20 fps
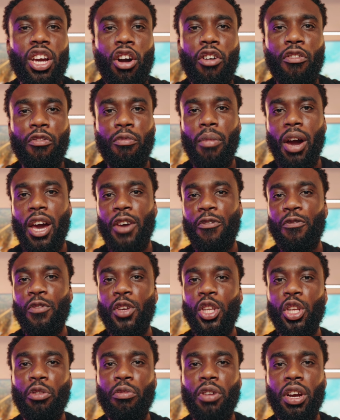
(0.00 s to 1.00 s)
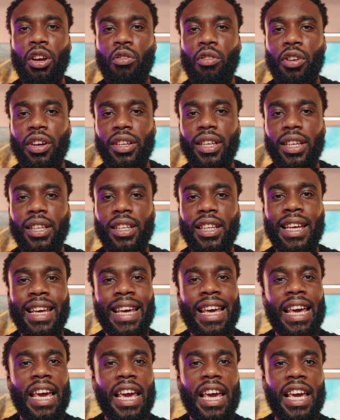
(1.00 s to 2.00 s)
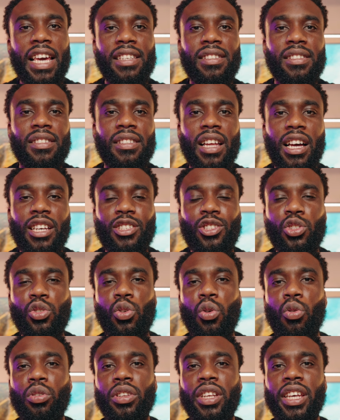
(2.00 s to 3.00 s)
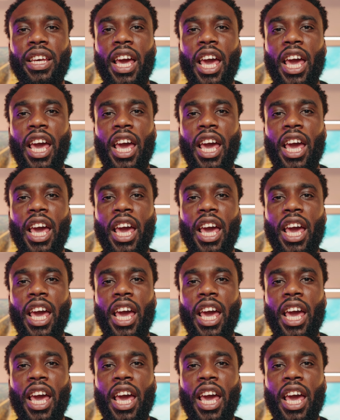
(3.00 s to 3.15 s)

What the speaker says: of my video recording is the Sony